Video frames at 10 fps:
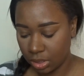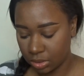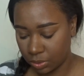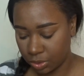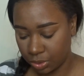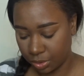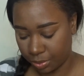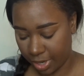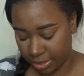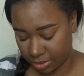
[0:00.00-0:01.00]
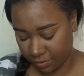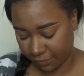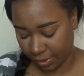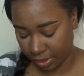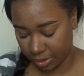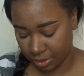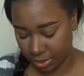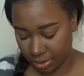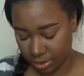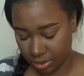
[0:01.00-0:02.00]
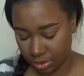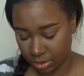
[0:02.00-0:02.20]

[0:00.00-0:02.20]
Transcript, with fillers: So we'll do the bronzer first.